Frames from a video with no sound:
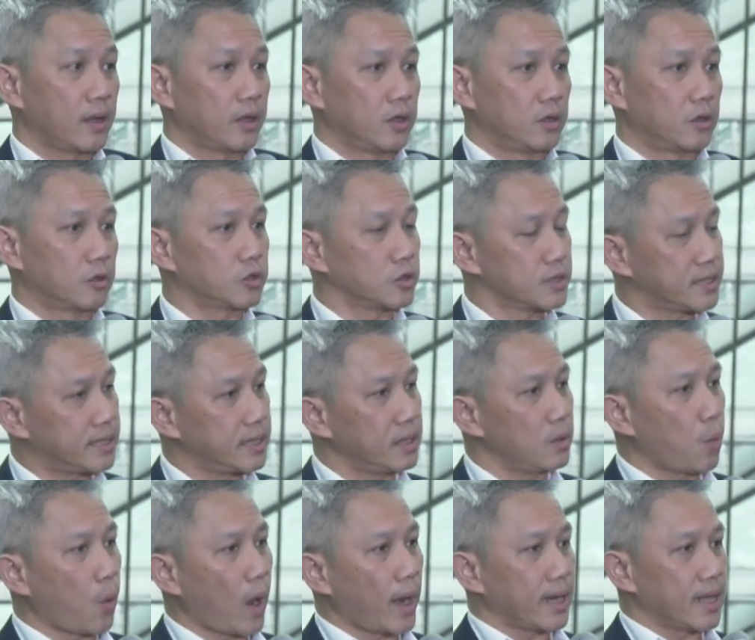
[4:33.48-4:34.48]
to see
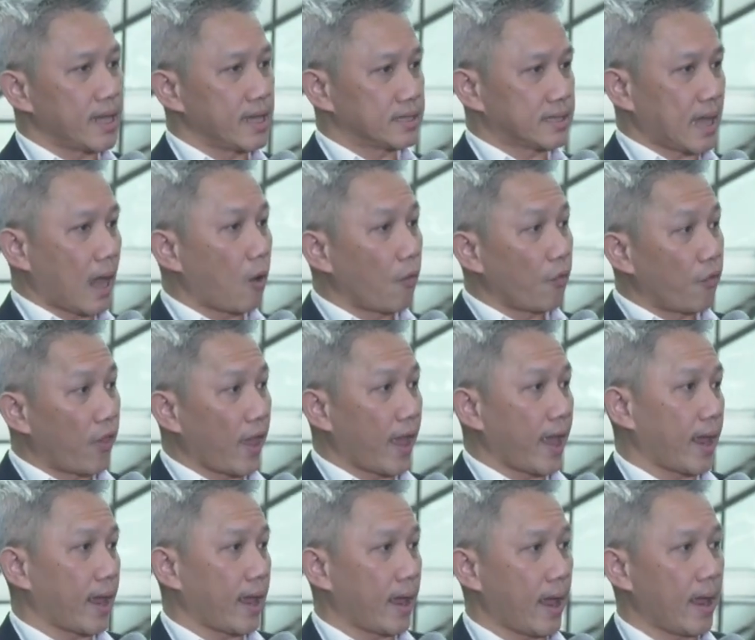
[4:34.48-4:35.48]
what is out
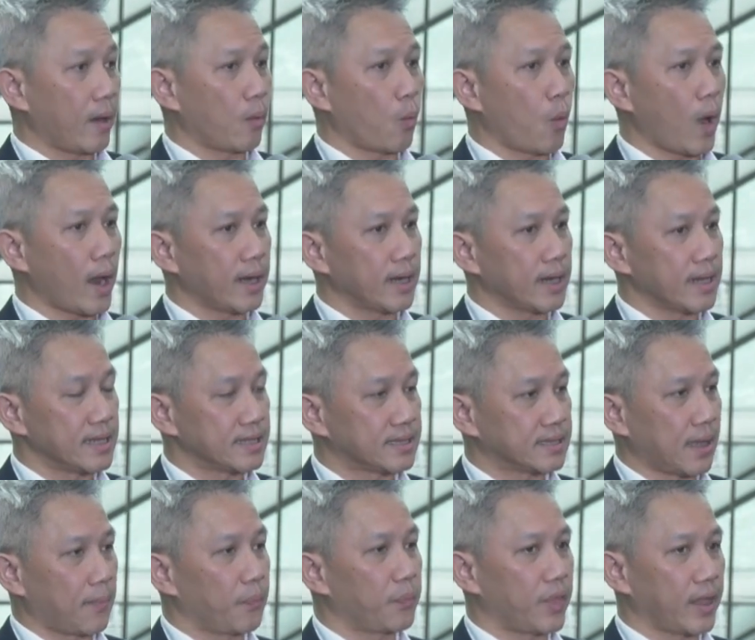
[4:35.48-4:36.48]
there and what is
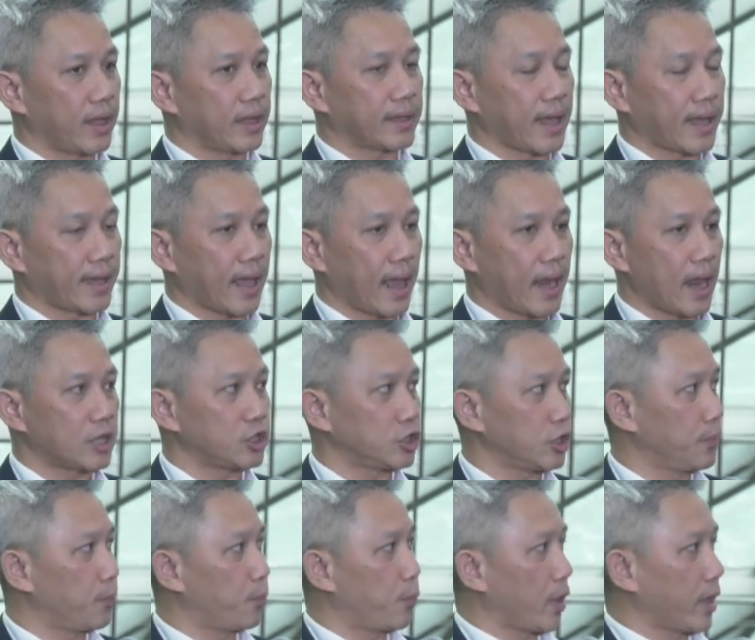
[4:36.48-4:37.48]
something that can
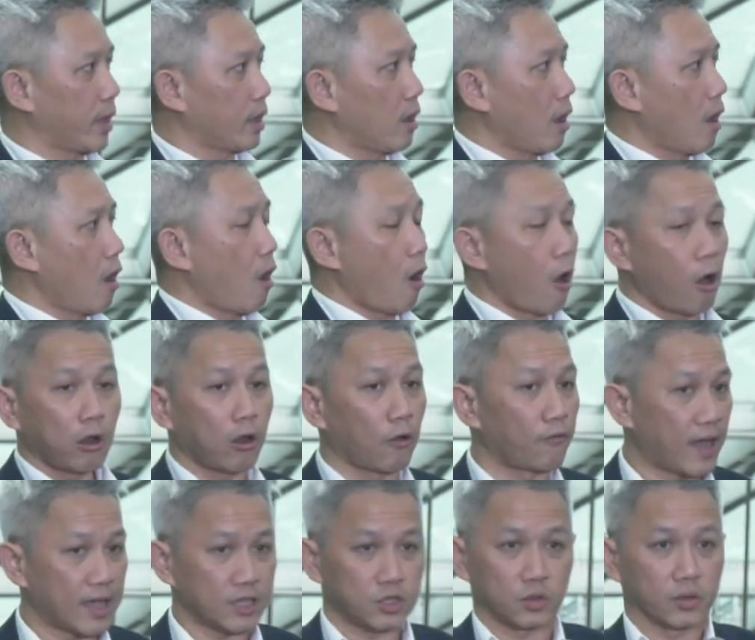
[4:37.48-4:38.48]
actually bring all of
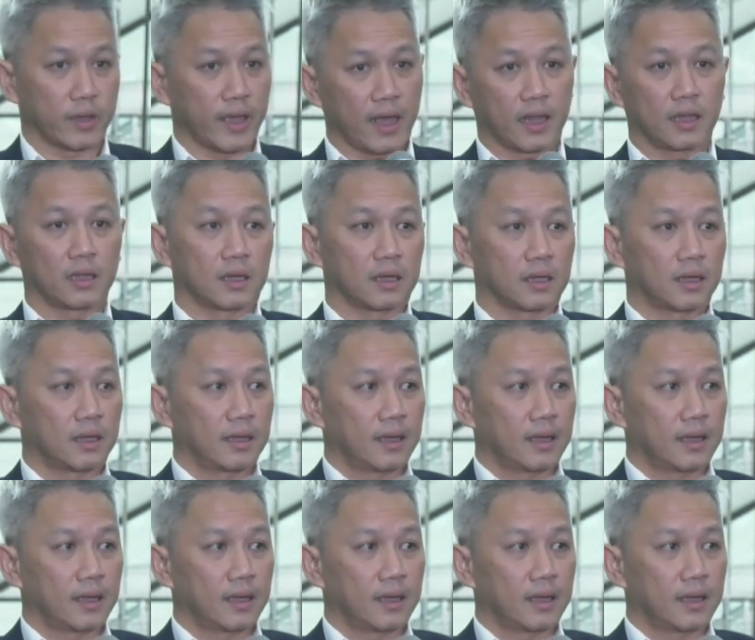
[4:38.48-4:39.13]
us together.